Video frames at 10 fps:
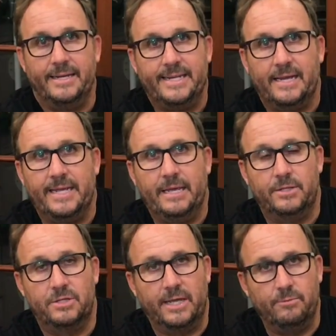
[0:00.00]
down here
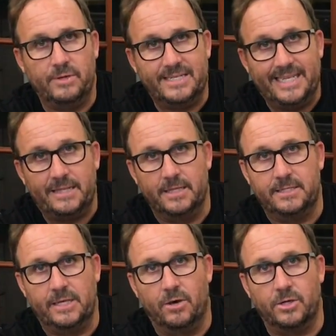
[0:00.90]
it's
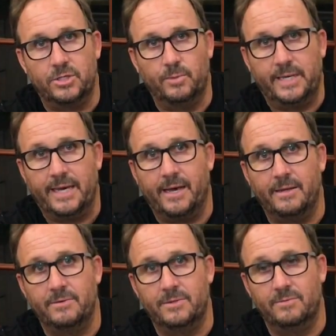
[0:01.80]
ridiculously hot till we
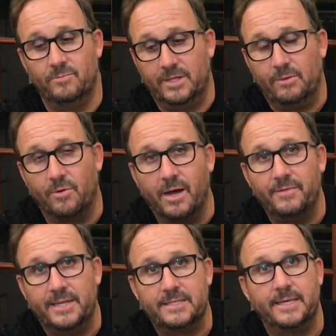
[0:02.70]
can't really ride
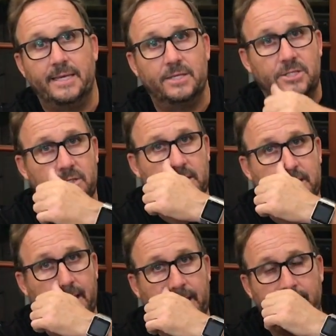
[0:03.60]
these things during the
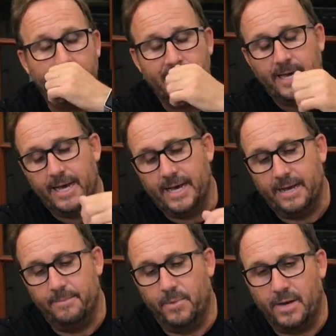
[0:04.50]
day.
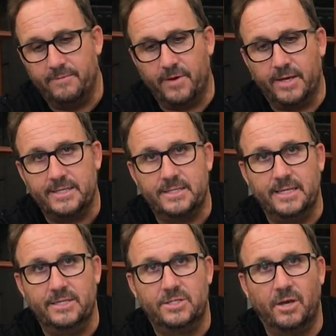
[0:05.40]
My advice
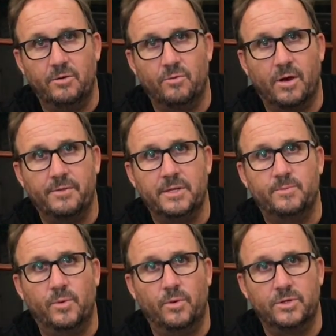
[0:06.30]
is don't ride these
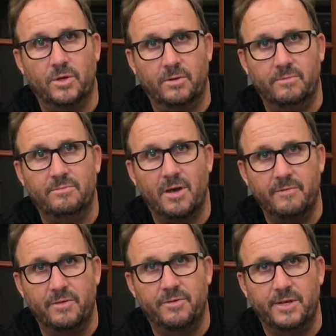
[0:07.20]
boards on
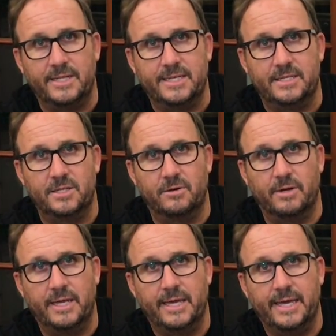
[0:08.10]
over 36
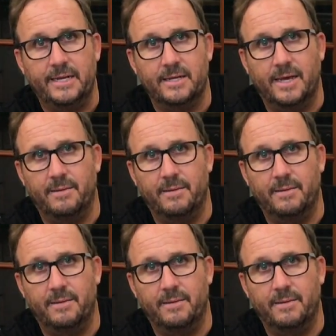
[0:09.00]
degree heat.